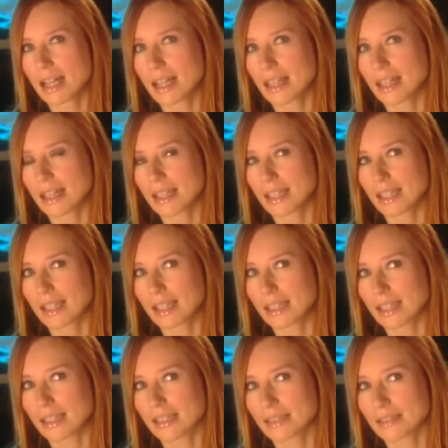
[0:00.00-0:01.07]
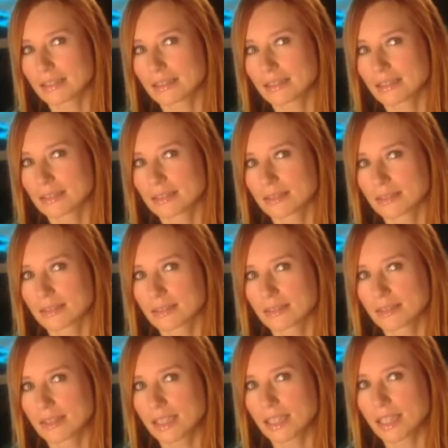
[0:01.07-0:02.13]
I think that
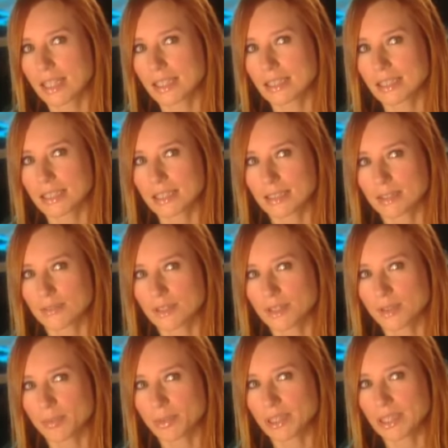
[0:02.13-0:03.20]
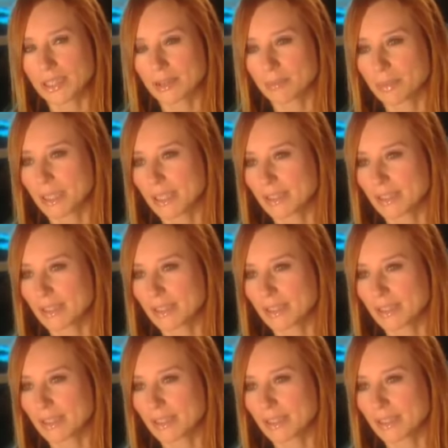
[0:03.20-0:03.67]
the idea of us being in